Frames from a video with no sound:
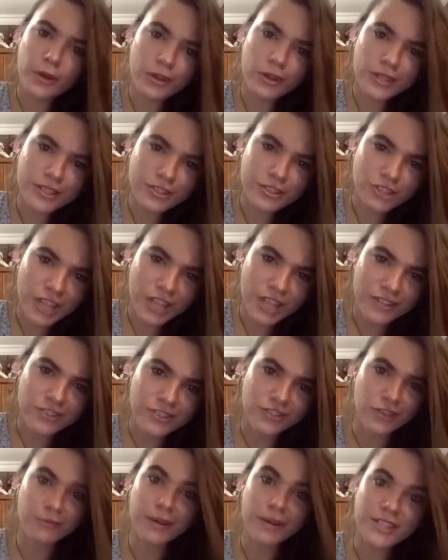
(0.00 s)
has changed
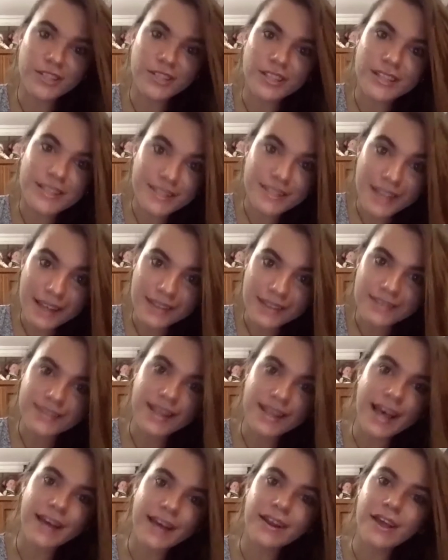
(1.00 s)
so much, in the sense
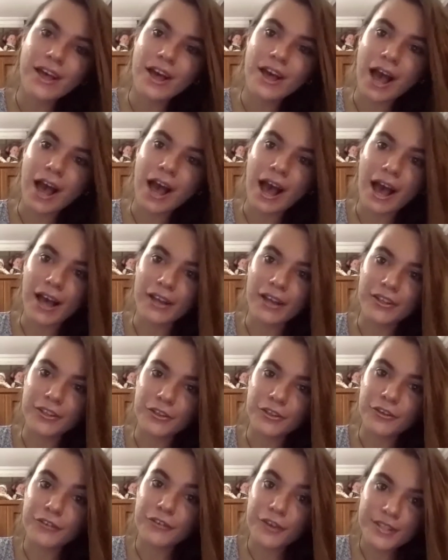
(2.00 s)
that
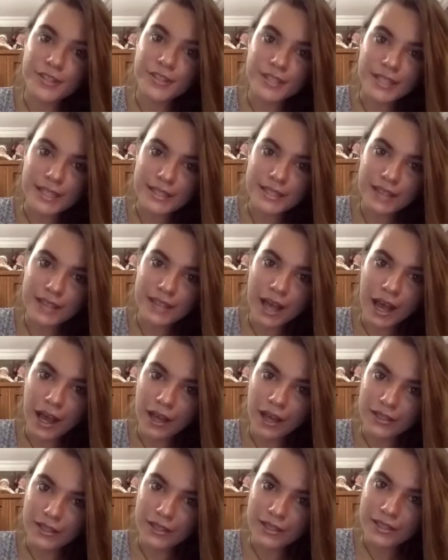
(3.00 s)
universities
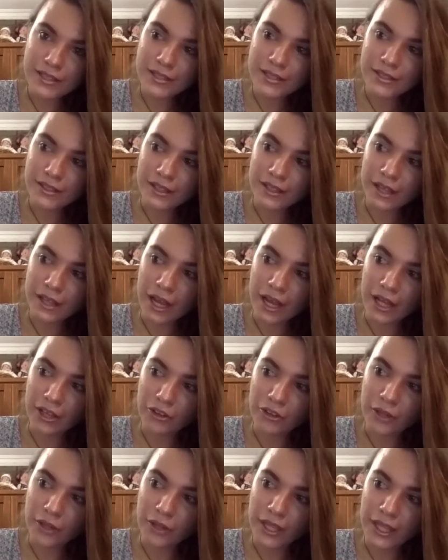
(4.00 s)
aren't
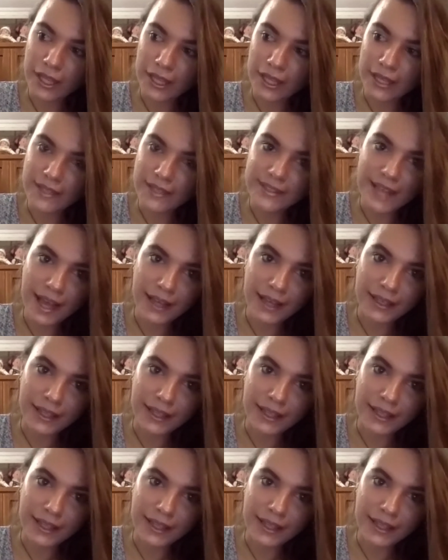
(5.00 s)
looking exactly